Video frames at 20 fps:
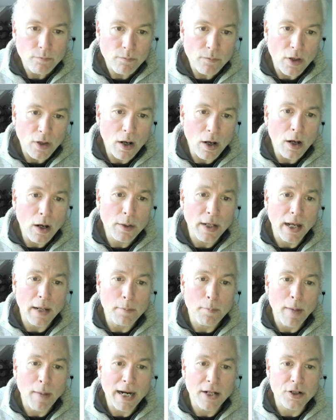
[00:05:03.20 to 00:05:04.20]
Okay,
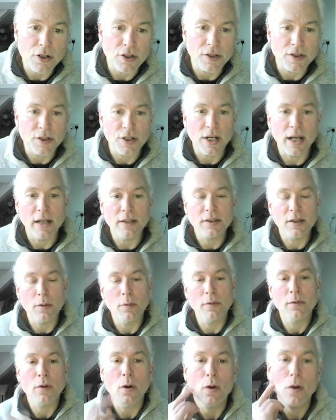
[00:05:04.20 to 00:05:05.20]
manager's chair. So we've
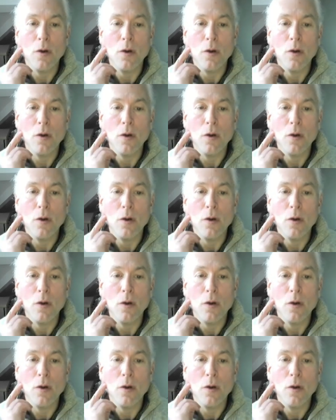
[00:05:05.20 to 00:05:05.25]
got